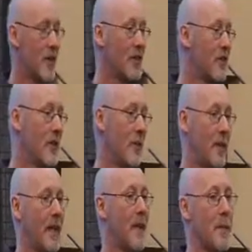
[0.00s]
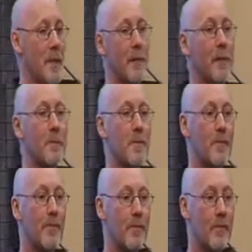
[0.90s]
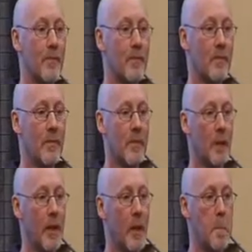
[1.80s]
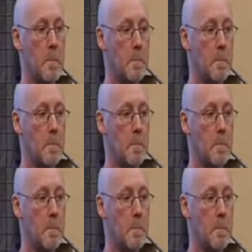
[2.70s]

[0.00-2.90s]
We're just simple lay people. Okay?